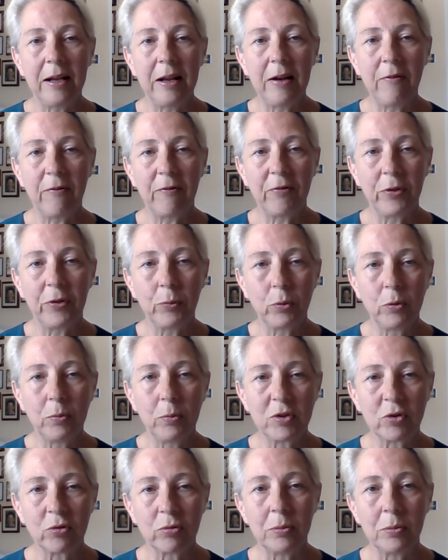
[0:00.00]
If the womb
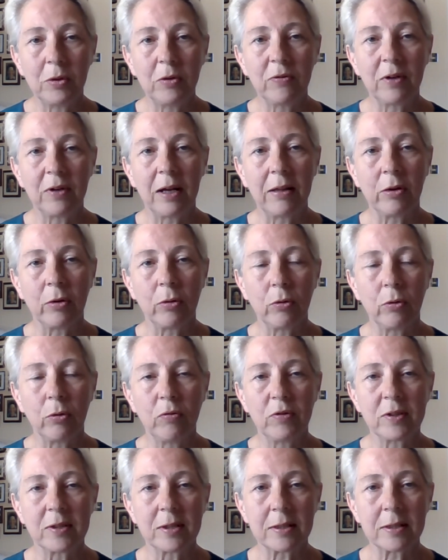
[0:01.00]
is removed and the
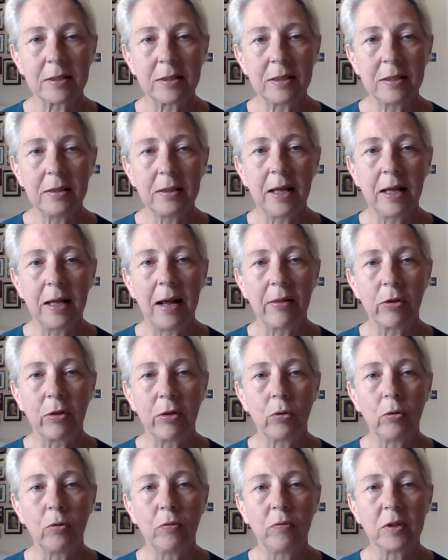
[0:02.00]
ovaries are still there,
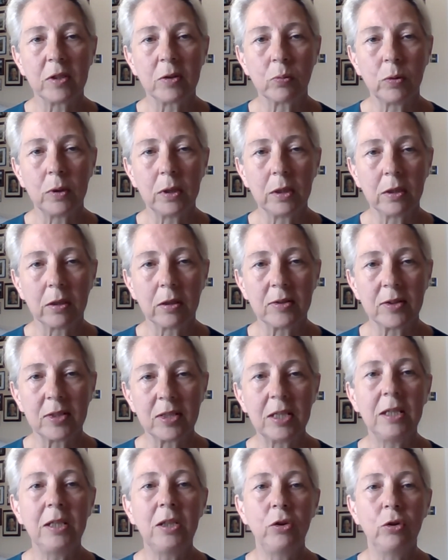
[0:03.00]
the ovaries will
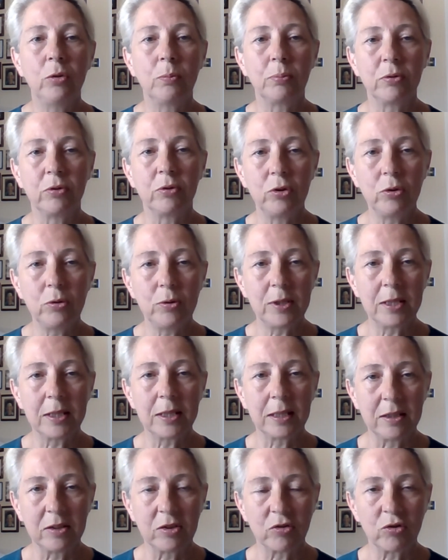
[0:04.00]
continue
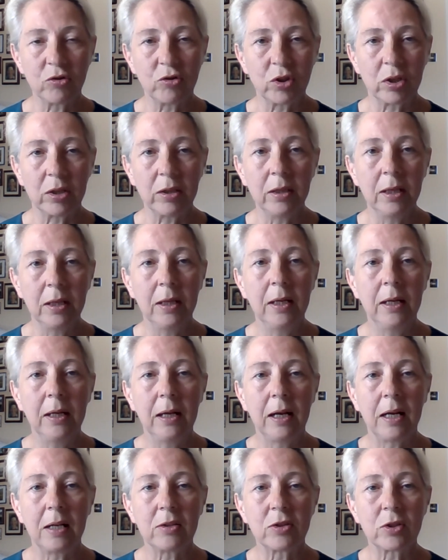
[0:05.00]
producing estrogen.
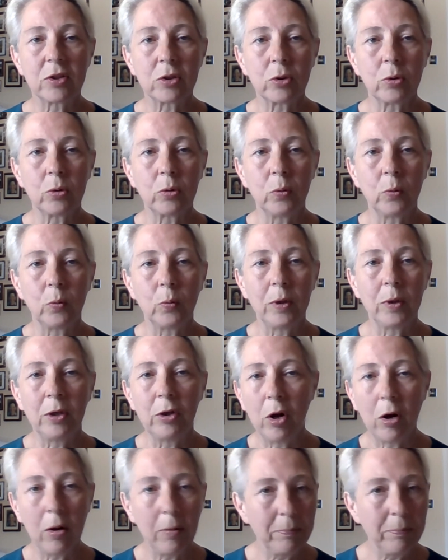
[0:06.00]
And so we're
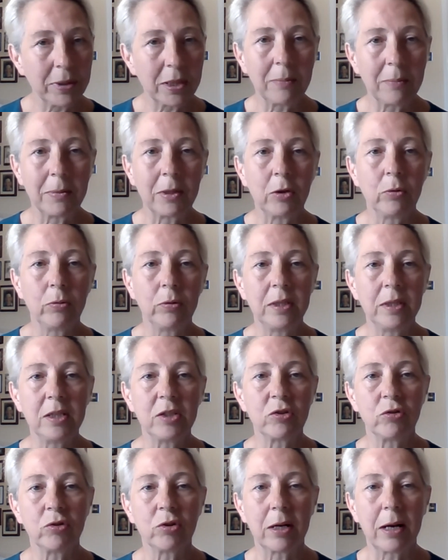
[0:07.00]
not becoming low in
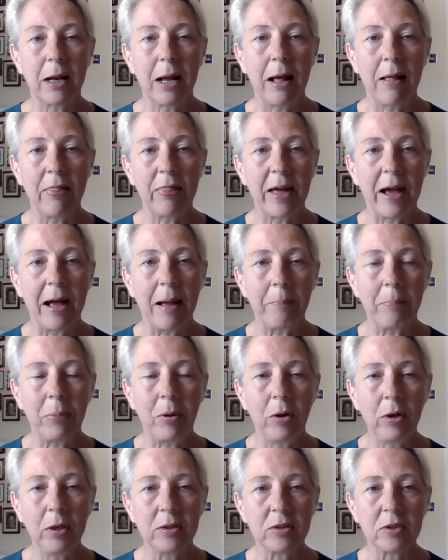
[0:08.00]
estrogen at that
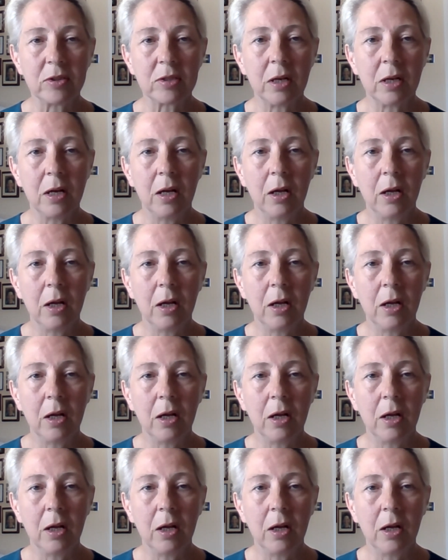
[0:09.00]
point.